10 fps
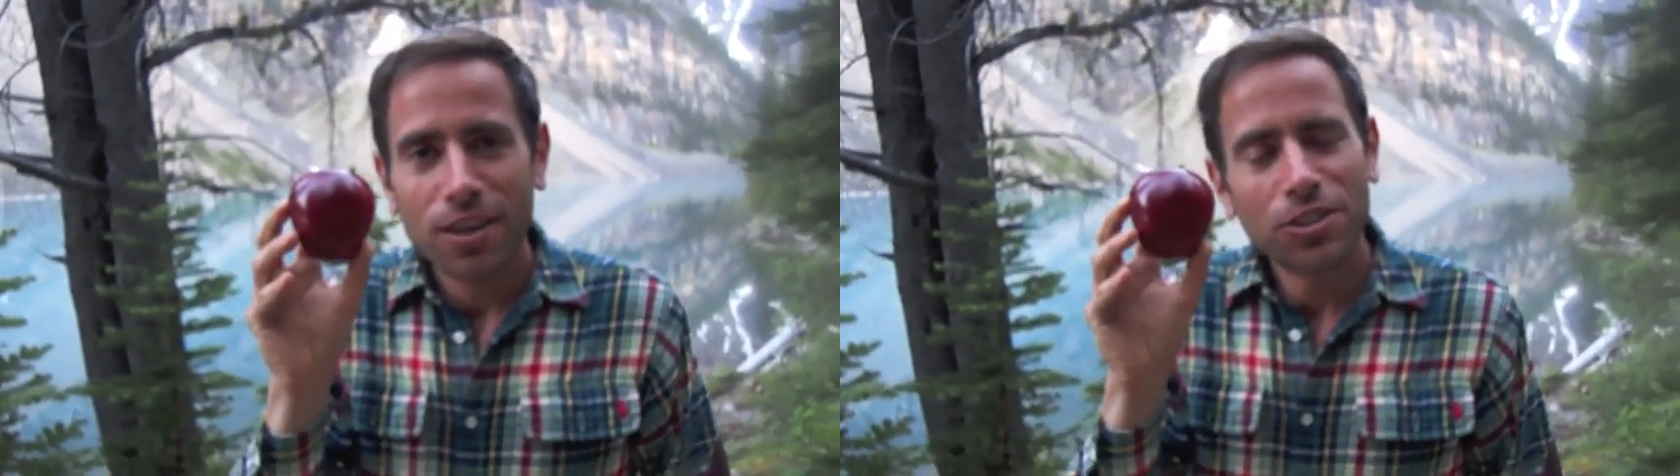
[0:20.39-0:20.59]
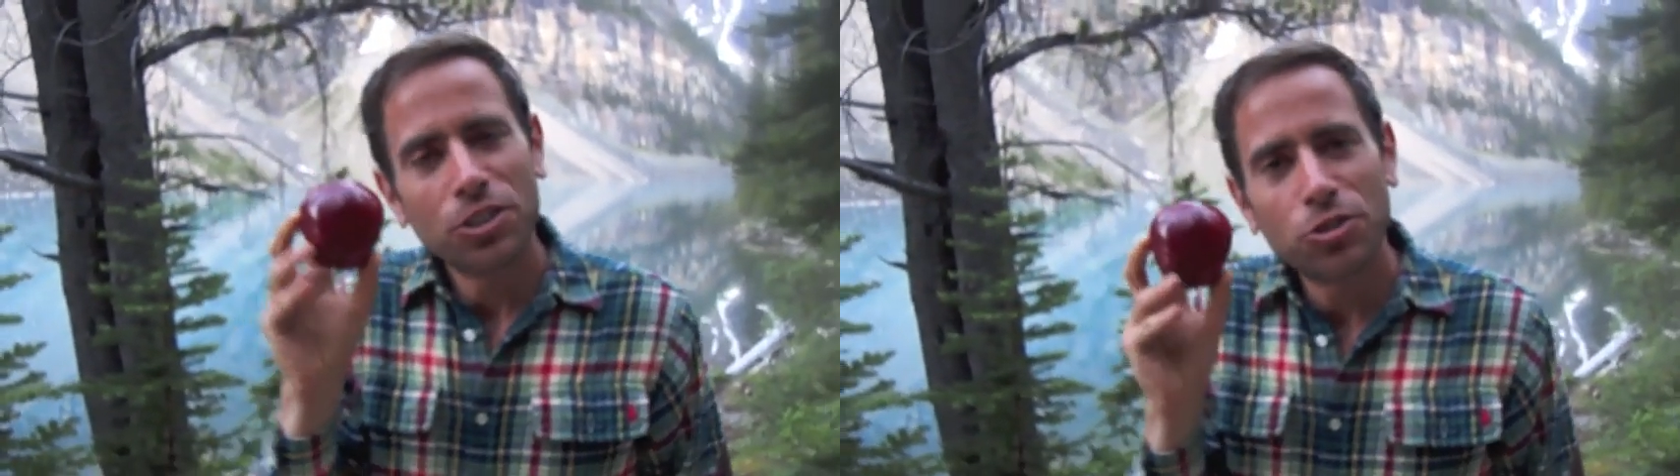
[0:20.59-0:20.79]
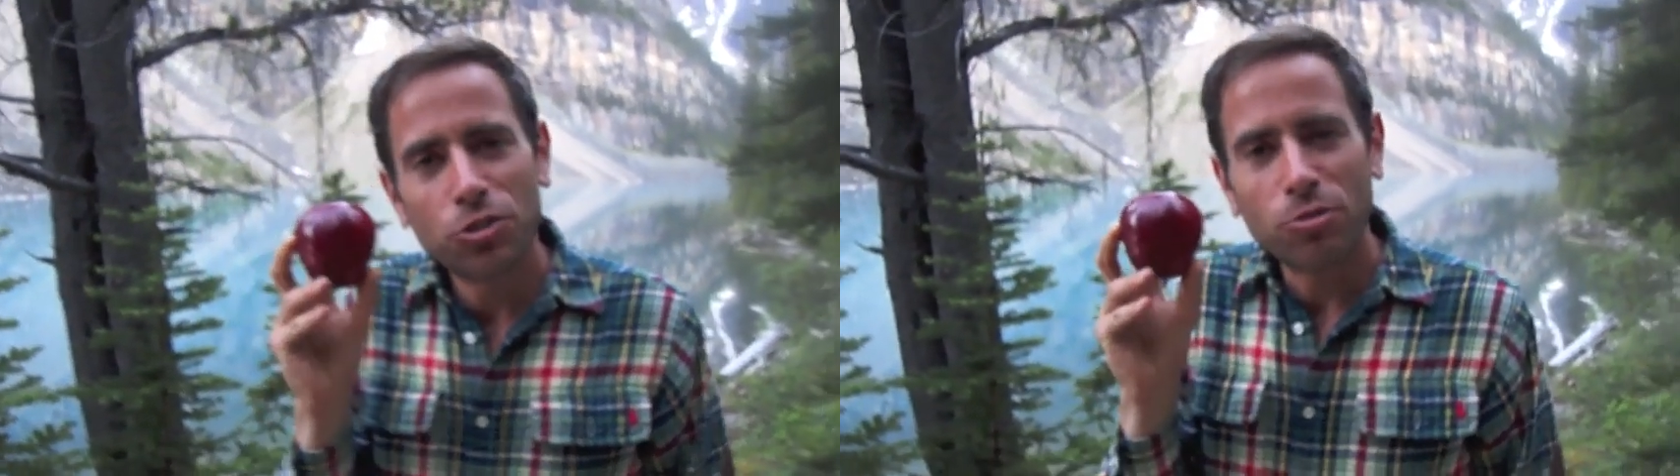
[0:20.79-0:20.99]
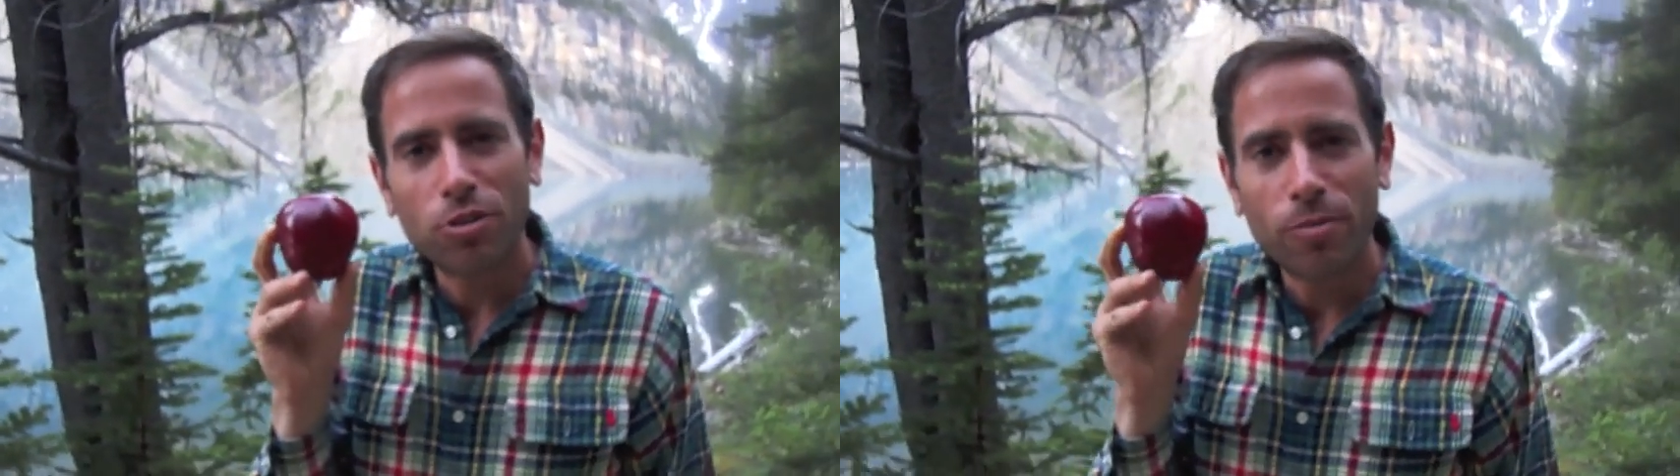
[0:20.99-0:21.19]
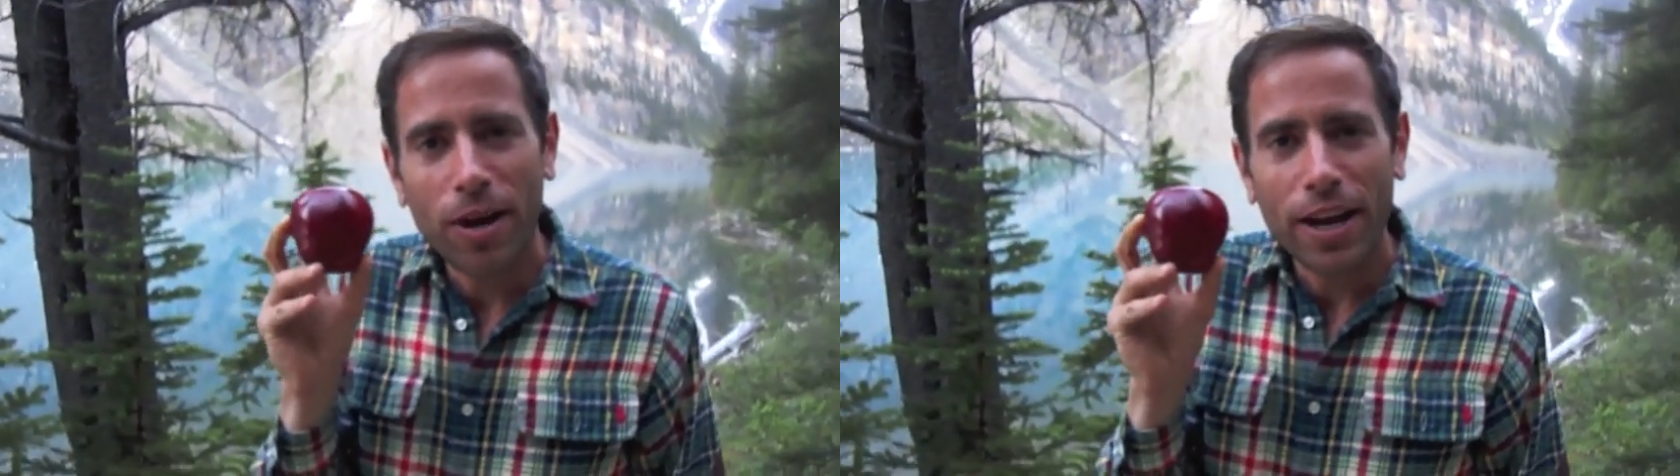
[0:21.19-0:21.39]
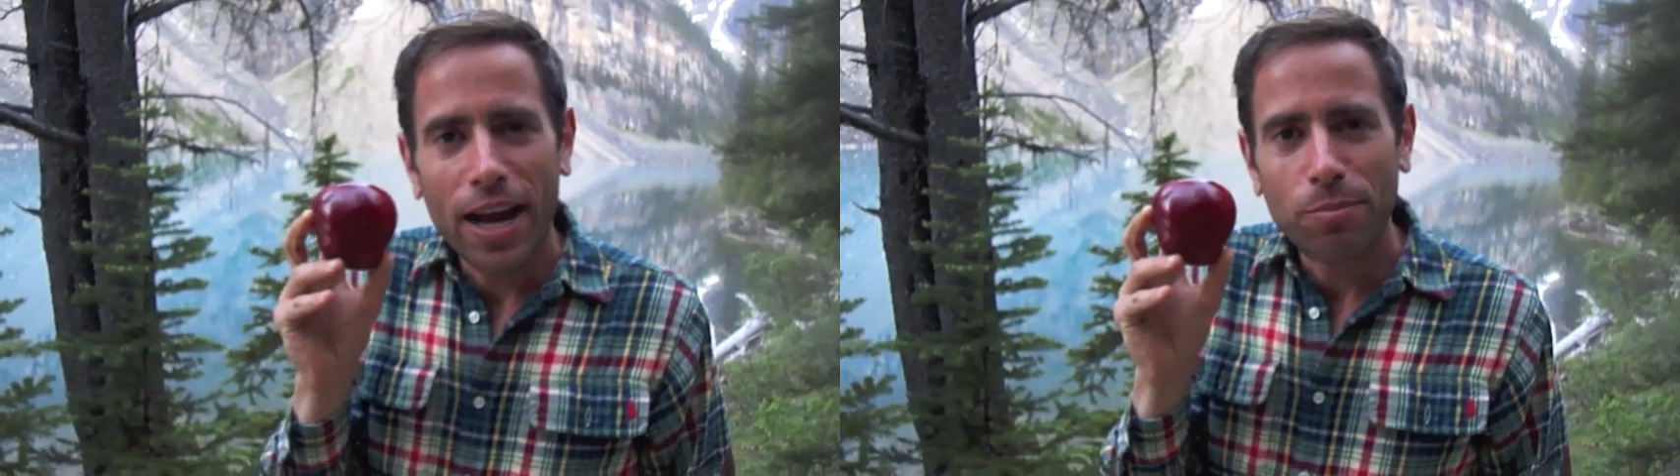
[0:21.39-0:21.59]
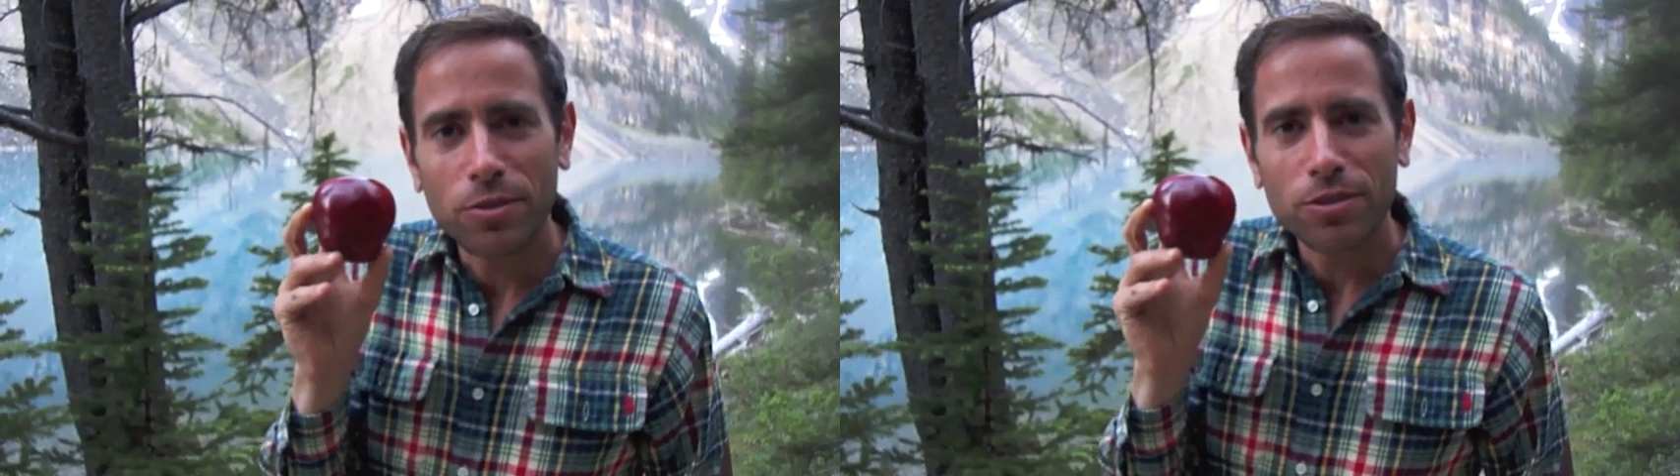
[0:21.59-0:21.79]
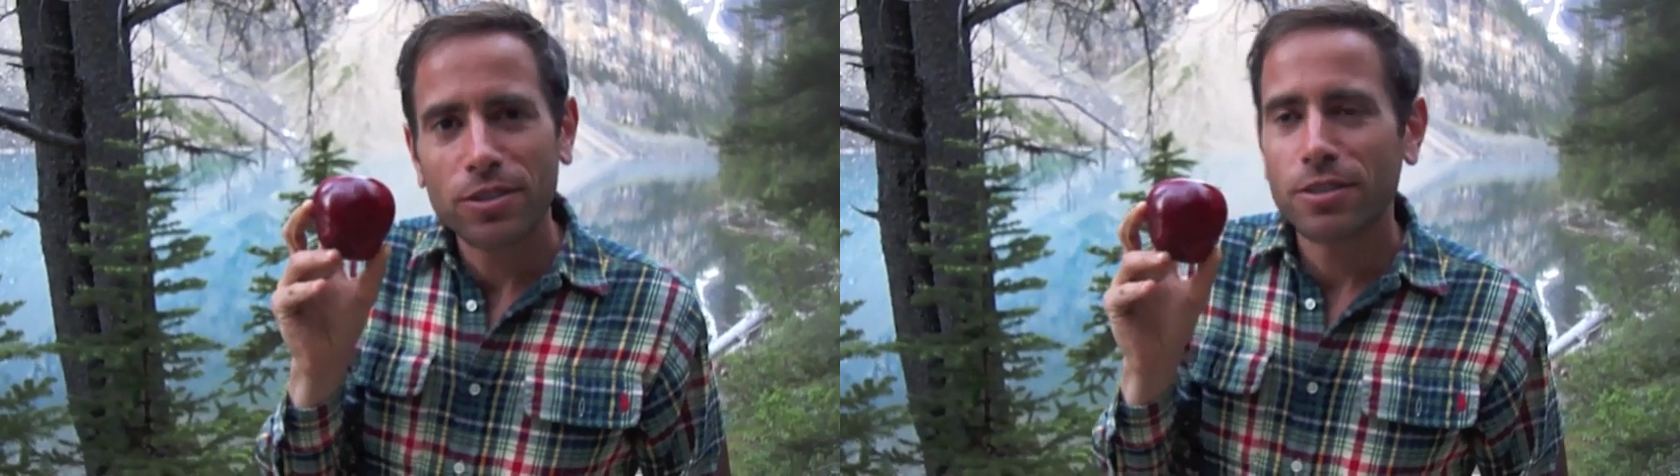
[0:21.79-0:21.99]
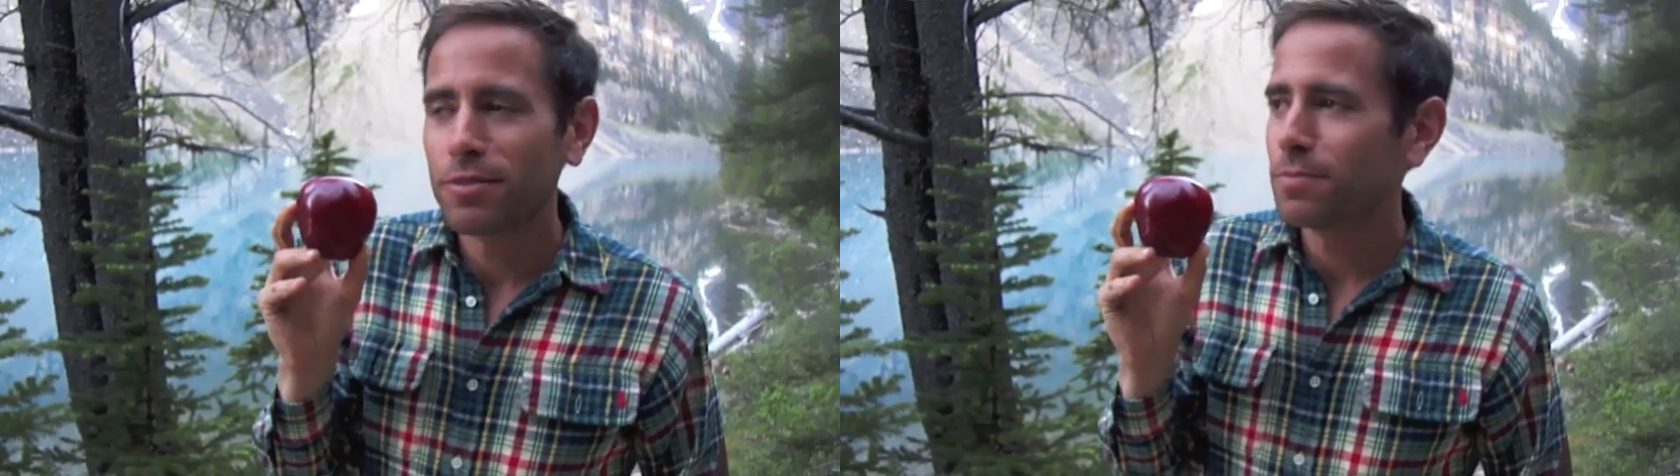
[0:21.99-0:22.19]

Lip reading: unusual about apples